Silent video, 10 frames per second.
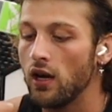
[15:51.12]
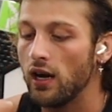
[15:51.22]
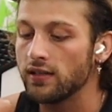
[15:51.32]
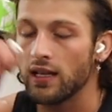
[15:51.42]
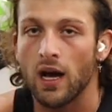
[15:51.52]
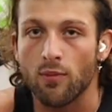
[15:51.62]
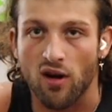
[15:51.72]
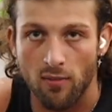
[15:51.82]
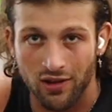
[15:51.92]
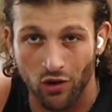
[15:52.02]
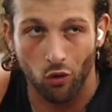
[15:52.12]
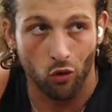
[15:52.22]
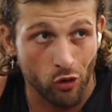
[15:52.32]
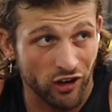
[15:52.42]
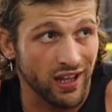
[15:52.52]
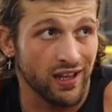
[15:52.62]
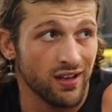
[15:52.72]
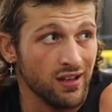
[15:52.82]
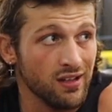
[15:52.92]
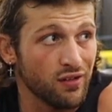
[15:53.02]
I say I'm probably the only
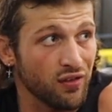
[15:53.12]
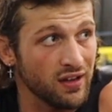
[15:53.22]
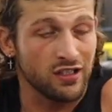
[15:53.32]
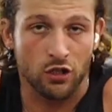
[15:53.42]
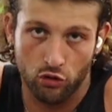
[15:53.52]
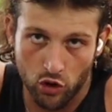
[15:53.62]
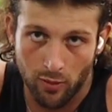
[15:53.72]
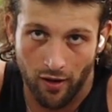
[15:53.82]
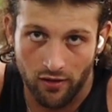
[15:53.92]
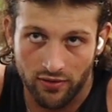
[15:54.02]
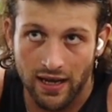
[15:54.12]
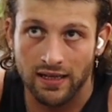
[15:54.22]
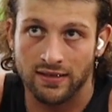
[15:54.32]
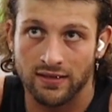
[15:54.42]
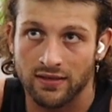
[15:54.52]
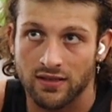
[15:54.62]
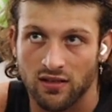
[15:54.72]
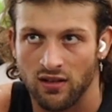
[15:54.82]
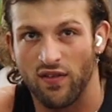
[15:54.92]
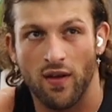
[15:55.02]
fitness YouTuber that listens,
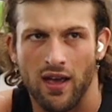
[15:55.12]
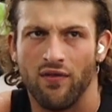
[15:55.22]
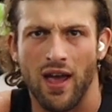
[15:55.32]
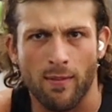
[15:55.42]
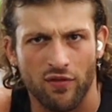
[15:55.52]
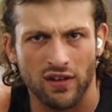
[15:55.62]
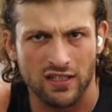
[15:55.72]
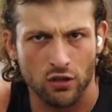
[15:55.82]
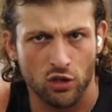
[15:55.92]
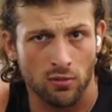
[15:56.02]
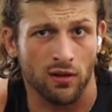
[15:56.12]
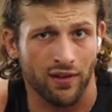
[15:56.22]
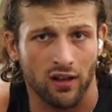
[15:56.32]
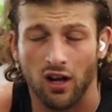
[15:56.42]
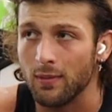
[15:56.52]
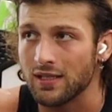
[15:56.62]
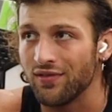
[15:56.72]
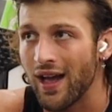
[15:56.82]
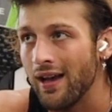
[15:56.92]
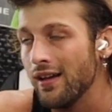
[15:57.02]
if I am a fitness YouTuber, if I can call
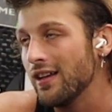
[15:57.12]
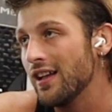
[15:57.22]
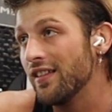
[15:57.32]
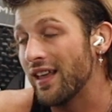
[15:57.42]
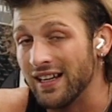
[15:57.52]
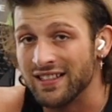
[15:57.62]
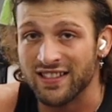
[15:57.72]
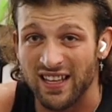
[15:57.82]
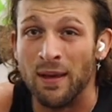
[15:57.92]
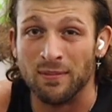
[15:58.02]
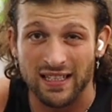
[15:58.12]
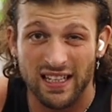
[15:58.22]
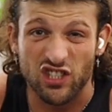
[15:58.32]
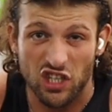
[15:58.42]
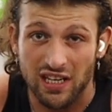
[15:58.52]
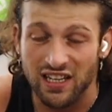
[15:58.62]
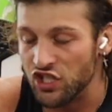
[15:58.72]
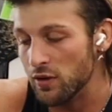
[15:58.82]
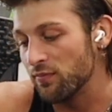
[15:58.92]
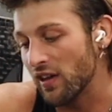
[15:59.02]
myself that listens to MC Lynchy in the
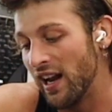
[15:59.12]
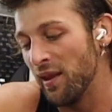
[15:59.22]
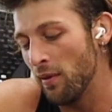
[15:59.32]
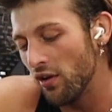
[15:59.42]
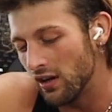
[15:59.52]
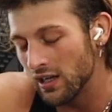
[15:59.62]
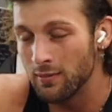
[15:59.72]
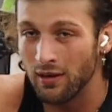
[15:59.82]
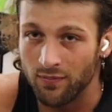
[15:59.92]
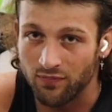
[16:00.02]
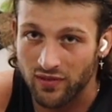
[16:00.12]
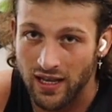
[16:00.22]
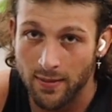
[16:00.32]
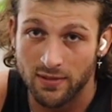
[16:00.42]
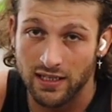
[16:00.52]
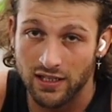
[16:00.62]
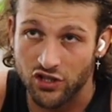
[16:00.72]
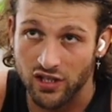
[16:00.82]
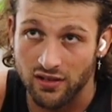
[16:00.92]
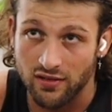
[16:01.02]
gym. And I'm not talking about MC
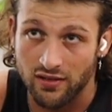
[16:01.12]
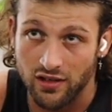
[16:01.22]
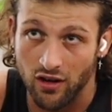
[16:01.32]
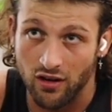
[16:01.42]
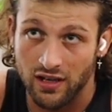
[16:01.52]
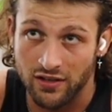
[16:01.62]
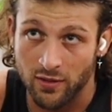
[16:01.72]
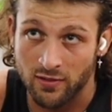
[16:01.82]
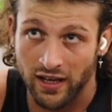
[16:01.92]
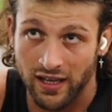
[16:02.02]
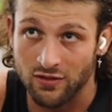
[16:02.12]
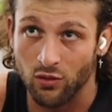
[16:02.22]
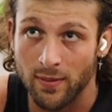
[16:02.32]
Lynchy, you know, in terms of like his old